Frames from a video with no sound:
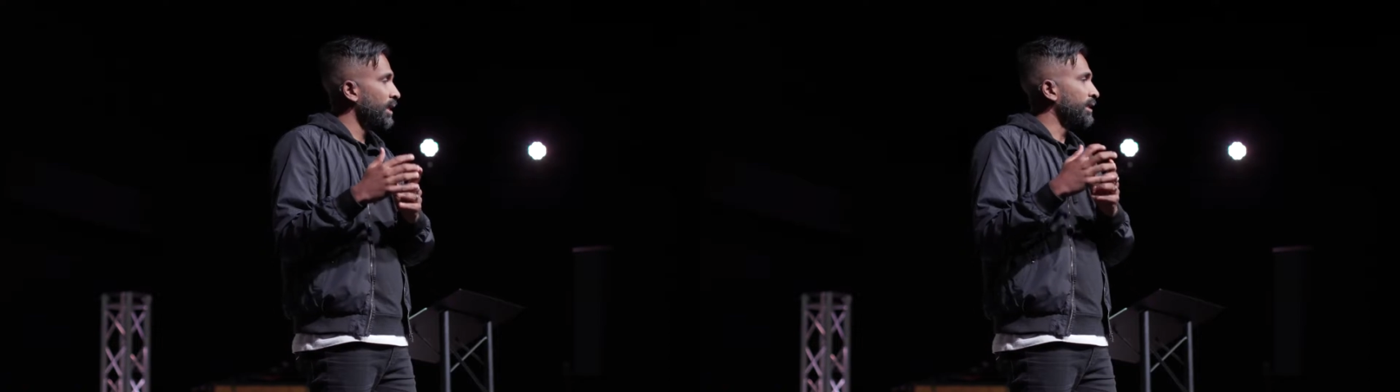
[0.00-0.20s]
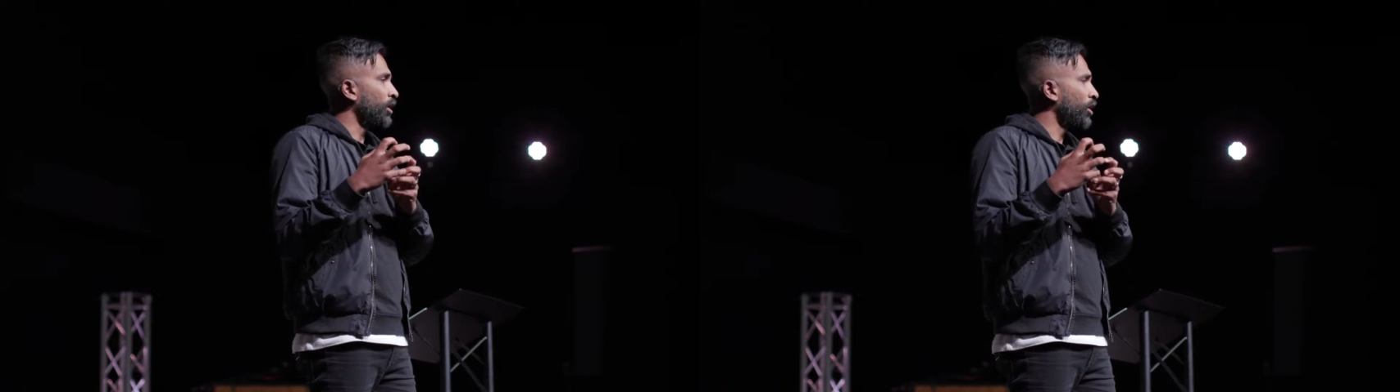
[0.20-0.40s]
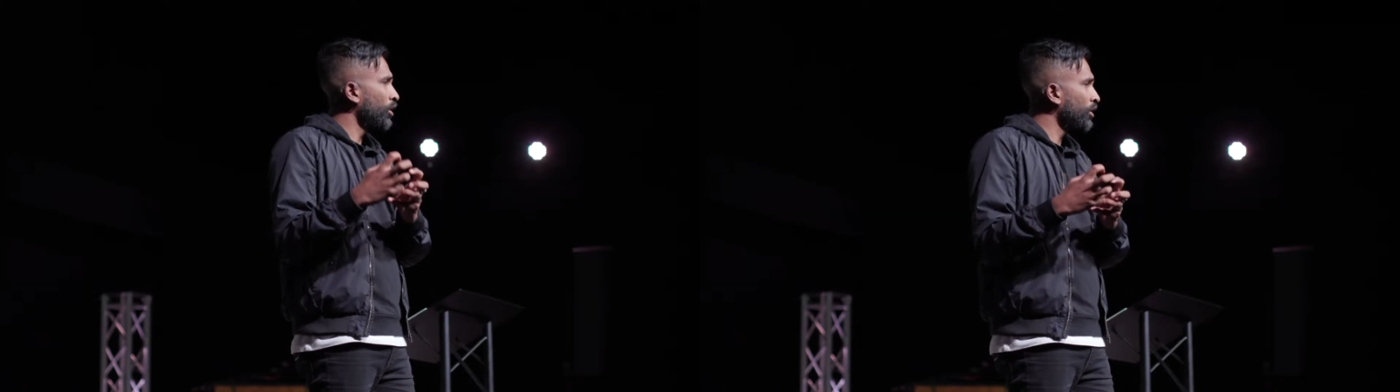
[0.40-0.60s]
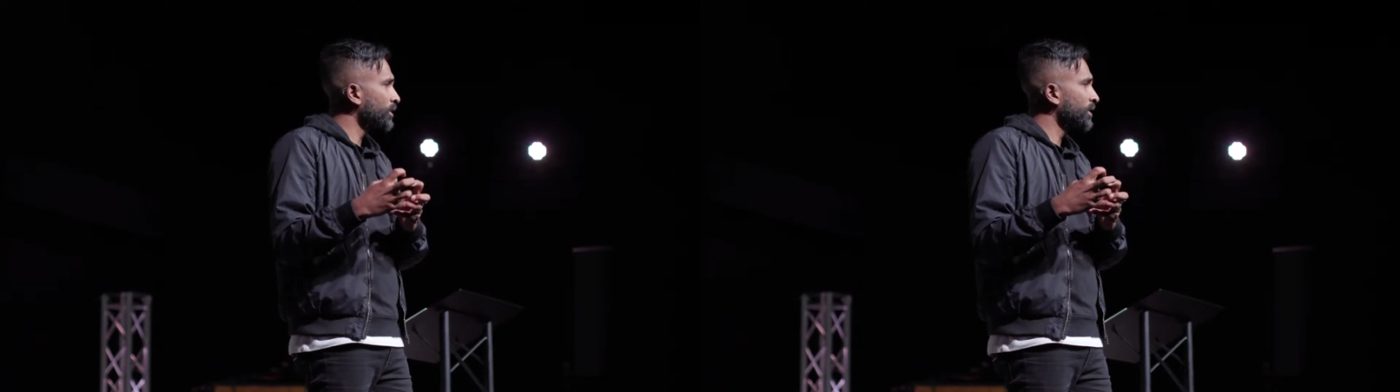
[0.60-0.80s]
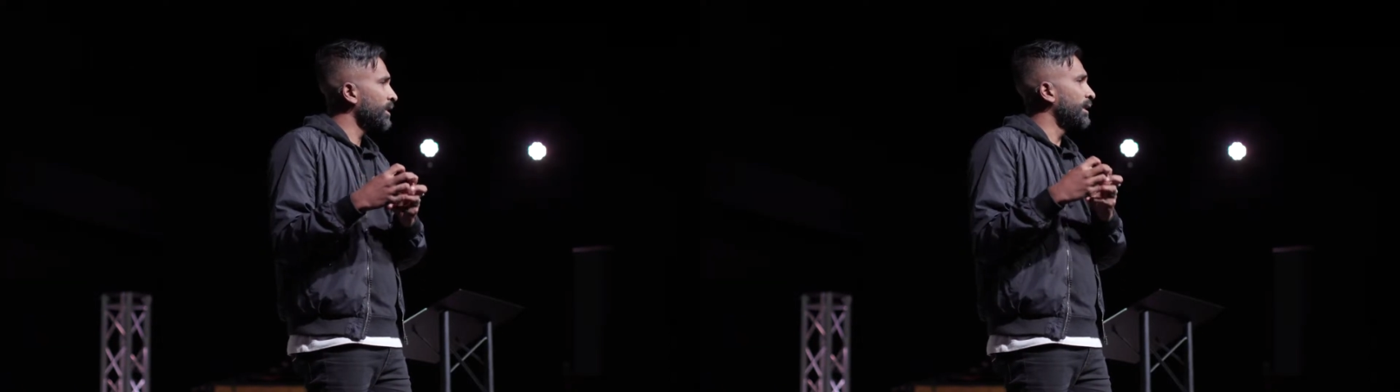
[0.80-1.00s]
and the
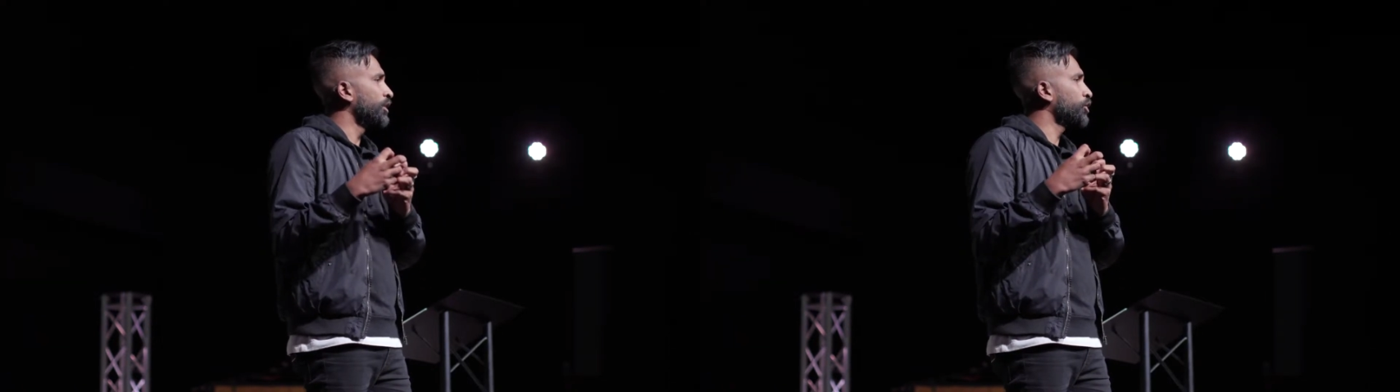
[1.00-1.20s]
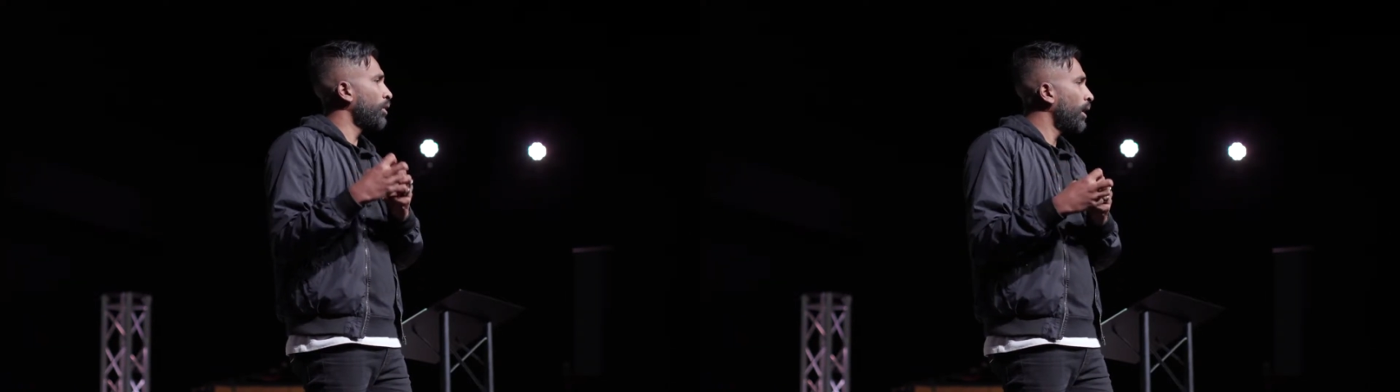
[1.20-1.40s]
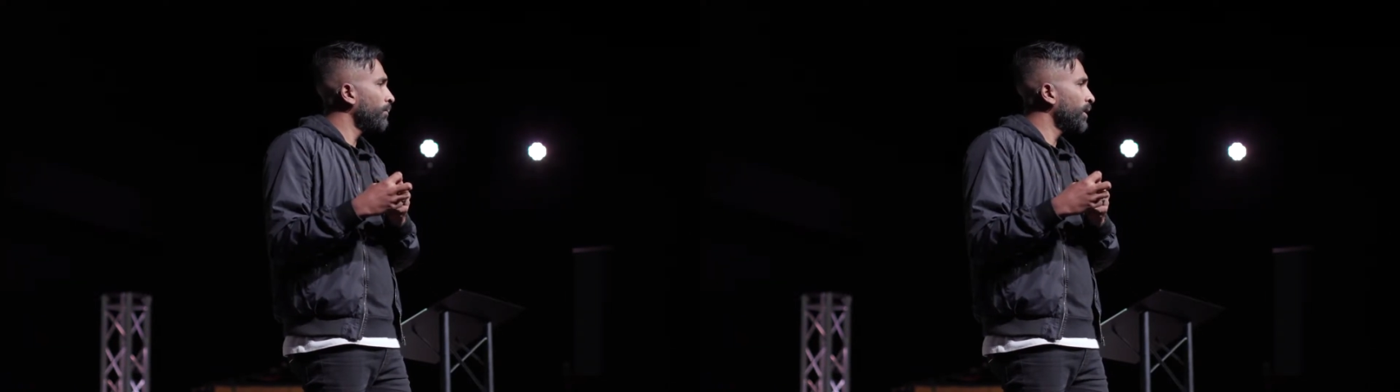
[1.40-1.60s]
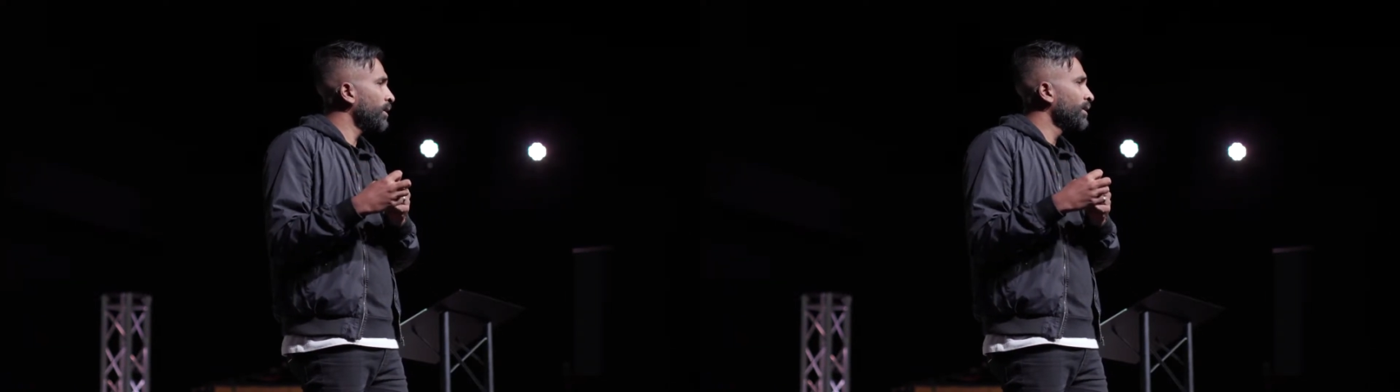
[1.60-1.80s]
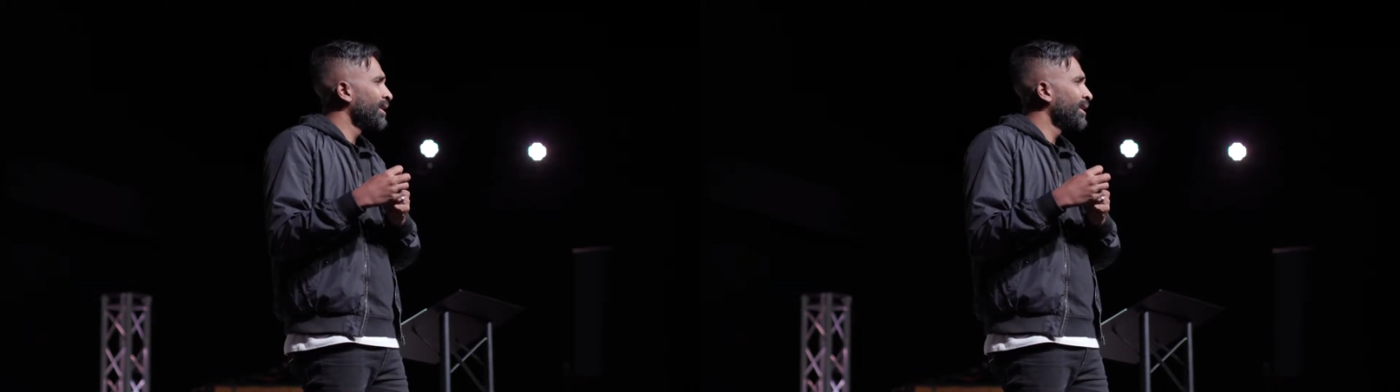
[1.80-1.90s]
hurt and the trauma,